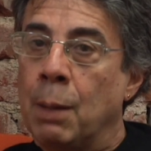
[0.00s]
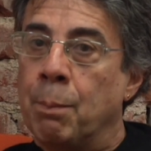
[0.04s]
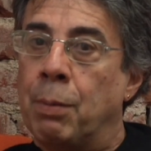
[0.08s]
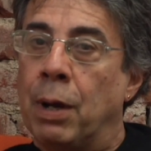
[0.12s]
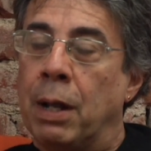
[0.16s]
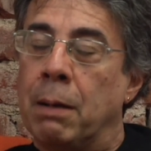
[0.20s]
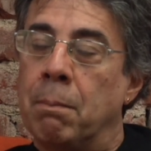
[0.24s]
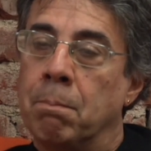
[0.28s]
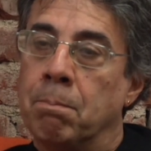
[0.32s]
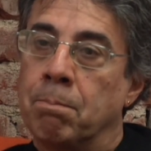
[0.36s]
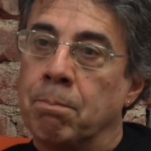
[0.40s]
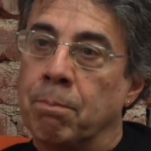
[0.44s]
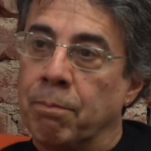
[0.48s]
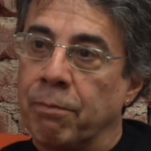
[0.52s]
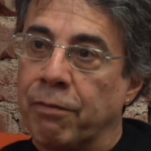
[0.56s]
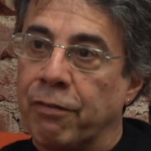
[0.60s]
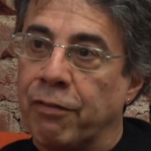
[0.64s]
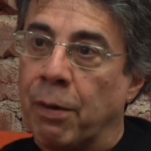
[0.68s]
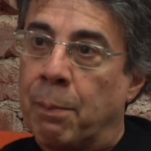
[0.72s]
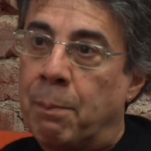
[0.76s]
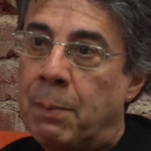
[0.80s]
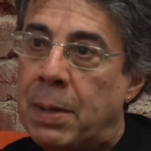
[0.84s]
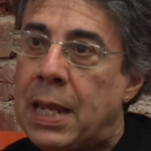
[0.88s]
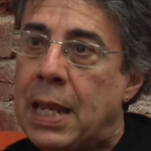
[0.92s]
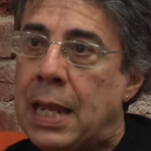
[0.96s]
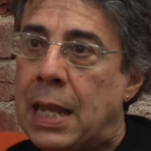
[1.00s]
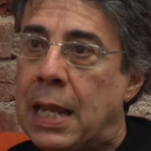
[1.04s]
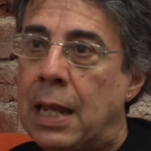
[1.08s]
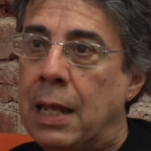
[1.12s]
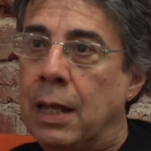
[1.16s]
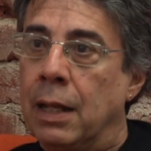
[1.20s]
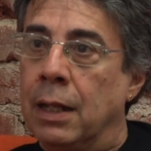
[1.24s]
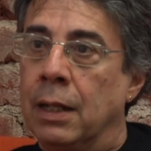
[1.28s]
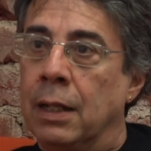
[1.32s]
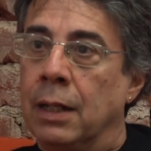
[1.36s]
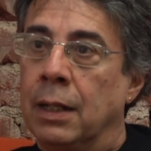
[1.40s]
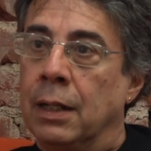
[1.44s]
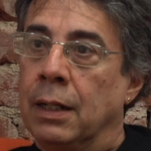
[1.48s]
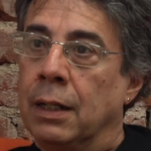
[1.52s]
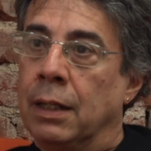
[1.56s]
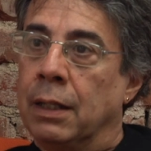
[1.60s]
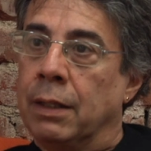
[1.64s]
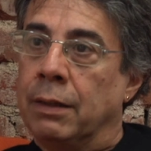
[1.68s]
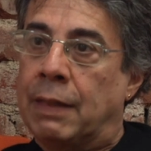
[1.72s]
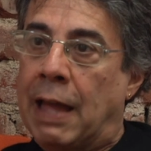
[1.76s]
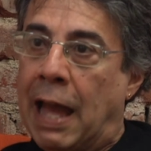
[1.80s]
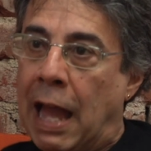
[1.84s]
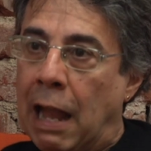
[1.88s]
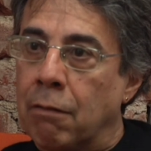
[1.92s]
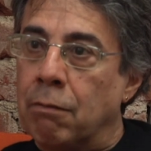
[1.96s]
But for me,
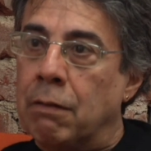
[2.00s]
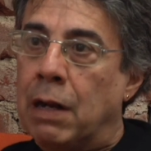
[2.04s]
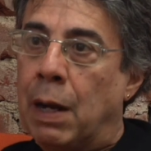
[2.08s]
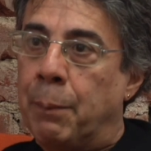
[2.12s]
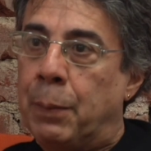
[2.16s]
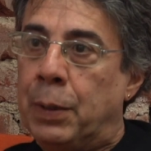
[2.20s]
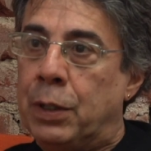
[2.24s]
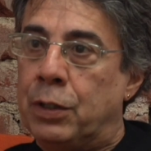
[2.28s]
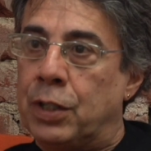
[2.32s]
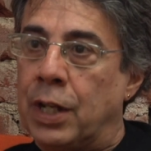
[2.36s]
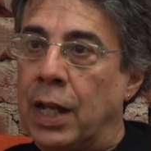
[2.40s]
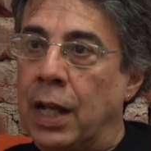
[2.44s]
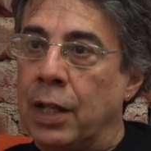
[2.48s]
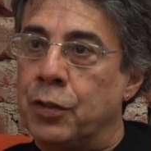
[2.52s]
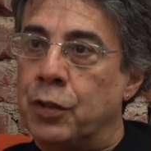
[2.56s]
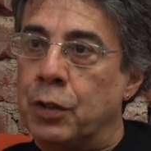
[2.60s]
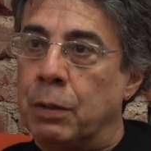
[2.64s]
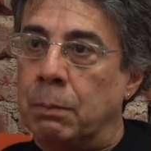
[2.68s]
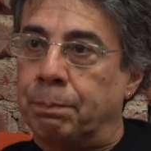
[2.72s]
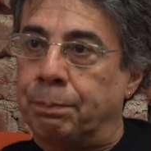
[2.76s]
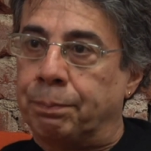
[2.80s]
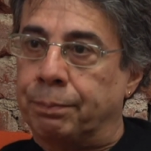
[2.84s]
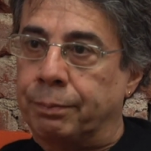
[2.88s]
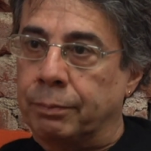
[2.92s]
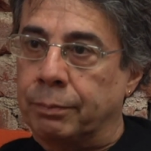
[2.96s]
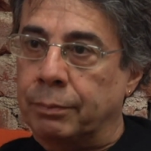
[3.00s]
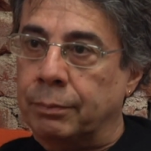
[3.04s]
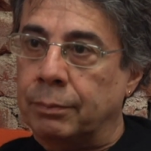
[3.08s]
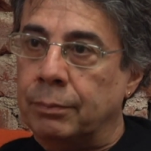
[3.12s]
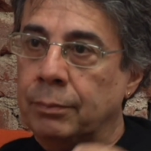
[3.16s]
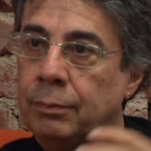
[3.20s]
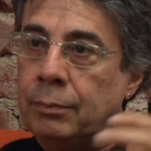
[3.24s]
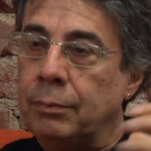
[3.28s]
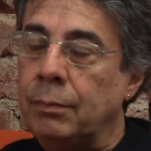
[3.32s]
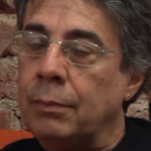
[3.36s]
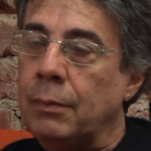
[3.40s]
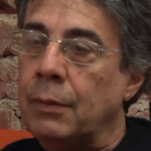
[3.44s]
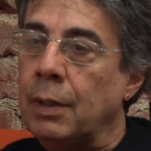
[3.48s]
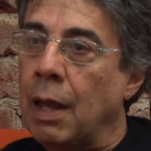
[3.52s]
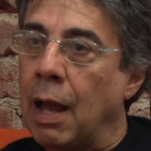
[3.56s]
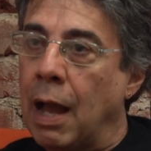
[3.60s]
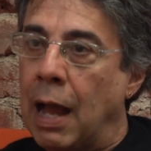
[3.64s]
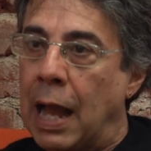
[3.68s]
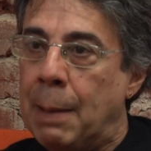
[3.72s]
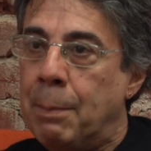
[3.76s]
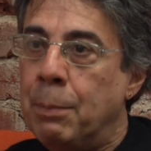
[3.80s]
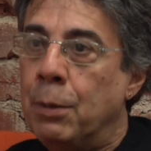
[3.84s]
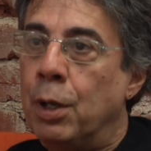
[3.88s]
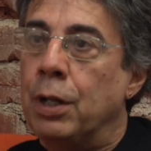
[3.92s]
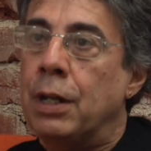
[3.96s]
that represents,
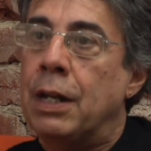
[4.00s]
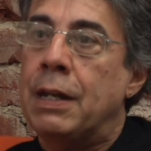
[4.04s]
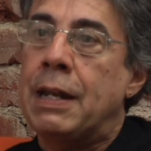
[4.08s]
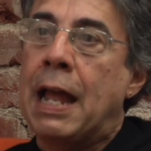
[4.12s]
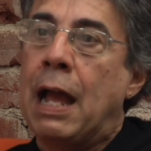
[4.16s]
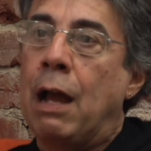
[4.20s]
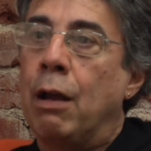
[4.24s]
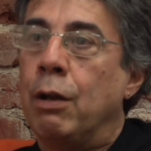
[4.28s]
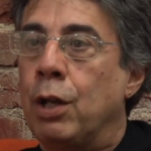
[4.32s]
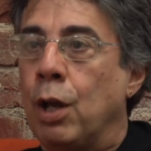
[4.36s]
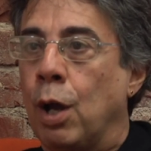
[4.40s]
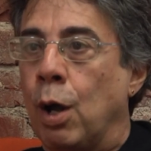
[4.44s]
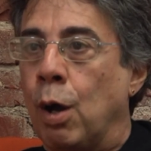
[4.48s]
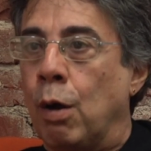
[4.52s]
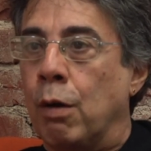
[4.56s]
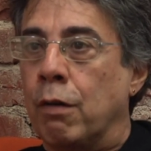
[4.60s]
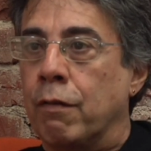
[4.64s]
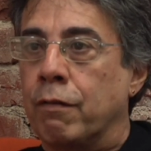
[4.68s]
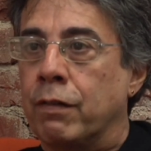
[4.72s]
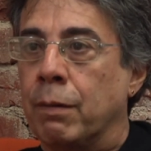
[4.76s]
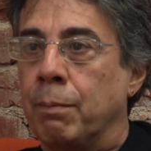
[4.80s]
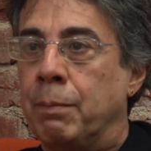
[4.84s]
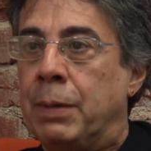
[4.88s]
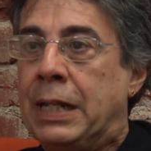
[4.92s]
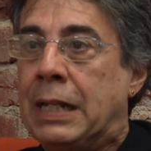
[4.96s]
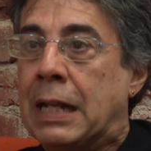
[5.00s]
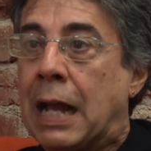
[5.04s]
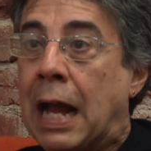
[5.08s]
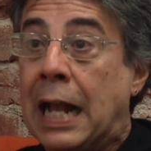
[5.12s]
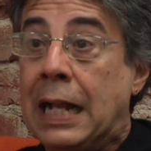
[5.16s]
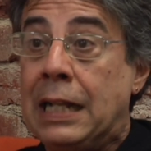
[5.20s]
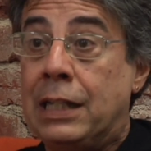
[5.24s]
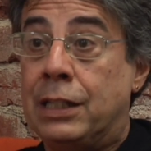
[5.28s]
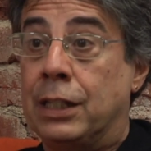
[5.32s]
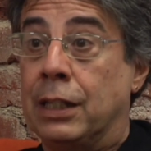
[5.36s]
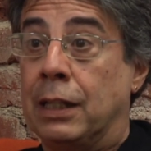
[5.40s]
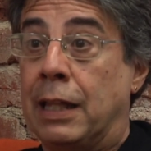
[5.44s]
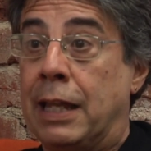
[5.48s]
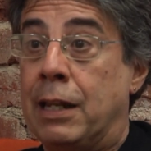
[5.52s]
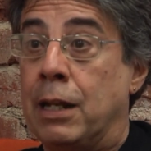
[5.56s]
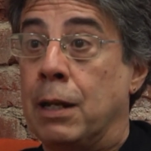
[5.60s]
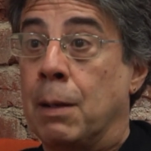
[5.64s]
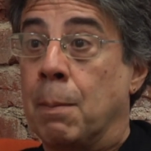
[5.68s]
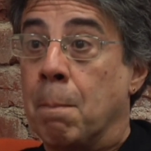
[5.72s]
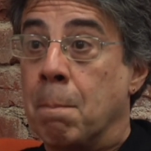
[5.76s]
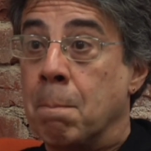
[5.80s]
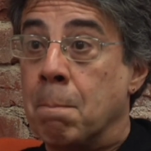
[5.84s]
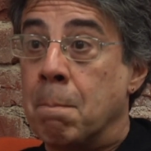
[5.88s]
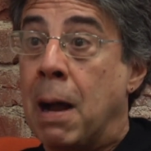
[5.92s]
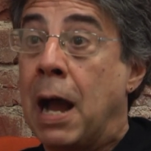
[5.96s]
I'm going to now go from being
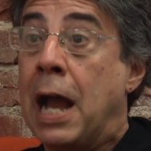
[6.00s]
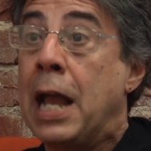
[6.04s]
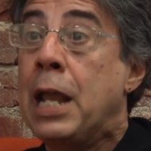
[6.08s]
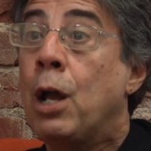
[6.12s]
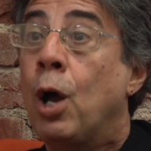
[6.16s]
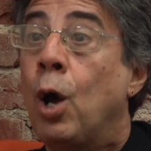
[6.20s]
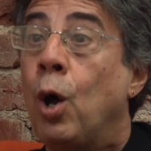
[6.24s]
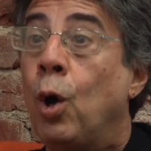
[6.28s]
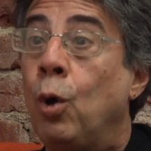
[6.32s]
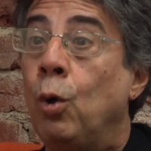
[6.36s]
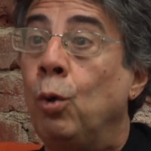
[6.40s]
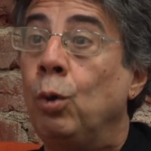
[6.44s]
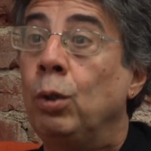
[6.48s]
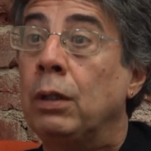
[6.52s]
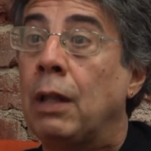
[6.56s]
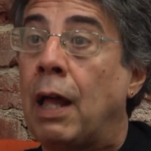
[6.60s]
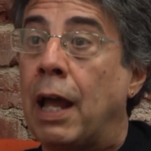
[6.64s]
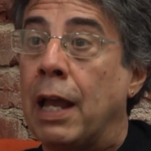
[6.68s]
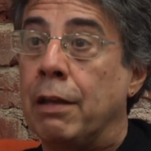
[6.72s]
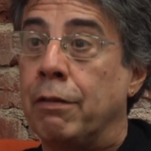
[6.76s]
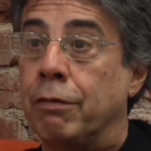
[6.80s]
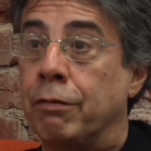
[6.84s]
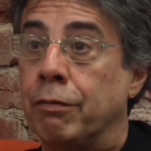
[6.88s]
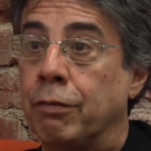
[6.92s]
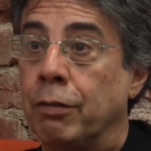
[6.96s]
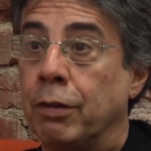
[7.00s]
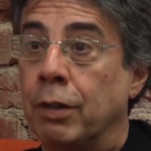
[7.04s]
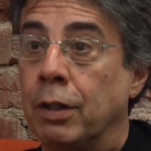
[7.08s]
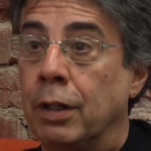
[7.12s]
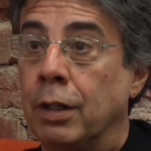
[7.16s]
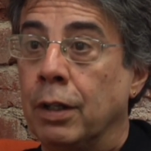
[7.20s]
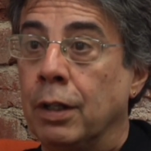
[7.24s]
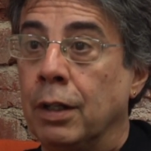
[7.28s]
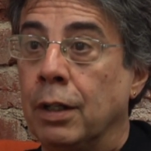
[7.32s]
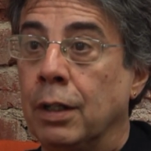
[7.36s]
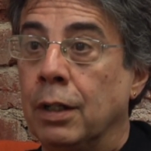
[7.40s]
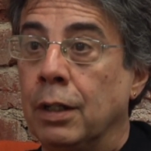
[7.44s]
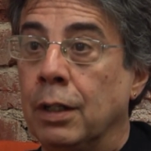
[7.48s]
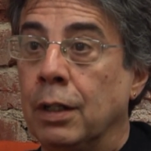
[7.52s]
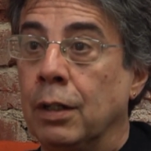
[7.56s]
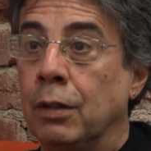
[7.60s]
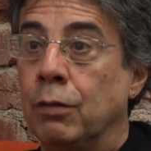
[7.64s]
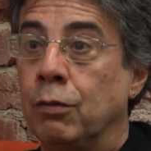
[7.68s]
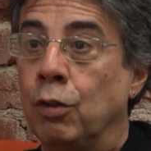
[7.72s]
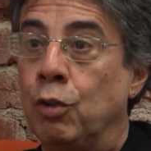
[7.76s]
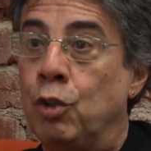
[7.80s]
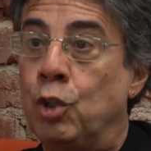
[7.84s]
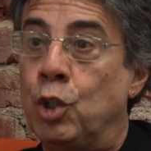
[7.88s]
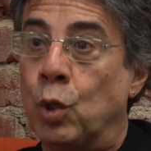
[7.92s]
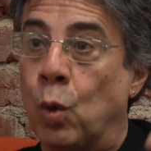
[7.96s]
isolated my whole life
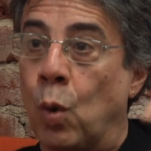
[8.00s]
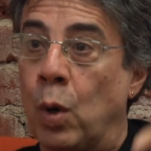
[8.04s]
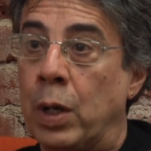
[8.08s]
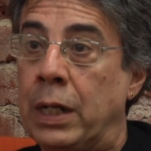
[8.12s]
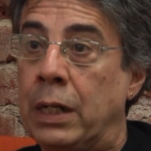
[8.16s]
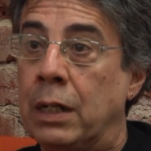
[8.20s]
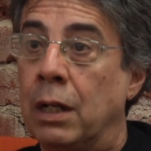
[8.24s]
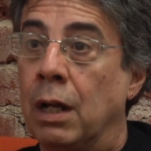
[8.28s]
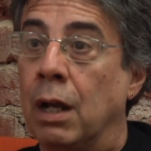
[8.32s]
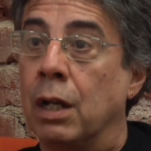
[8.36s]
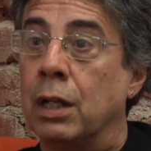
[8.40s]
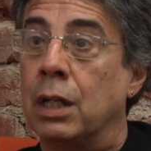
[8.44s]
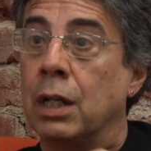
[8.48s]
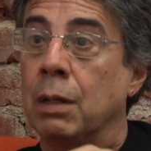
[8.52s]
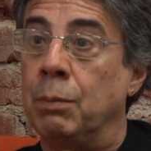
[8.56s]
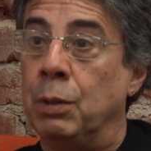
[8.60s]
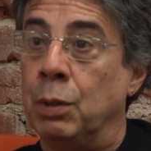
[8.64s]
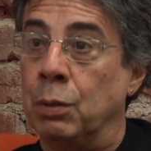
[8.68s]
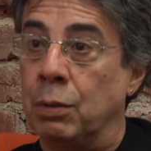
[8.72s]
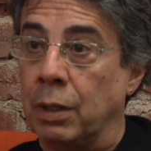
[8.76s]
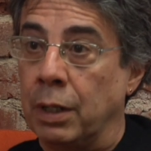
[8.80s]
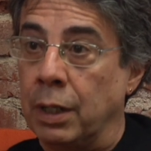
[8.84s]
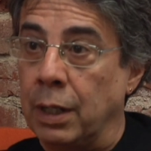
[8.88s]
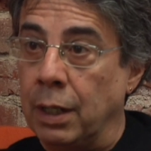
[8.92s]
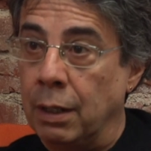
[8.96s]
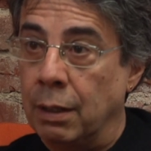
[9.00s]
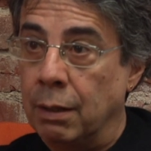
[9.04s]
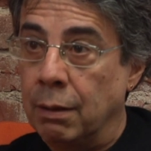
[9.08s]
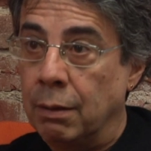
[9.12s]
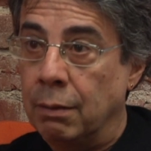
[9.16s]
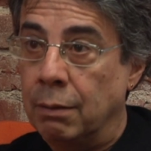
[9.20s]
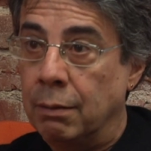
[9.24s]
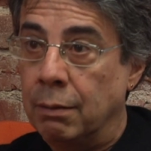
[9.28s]
to join a community,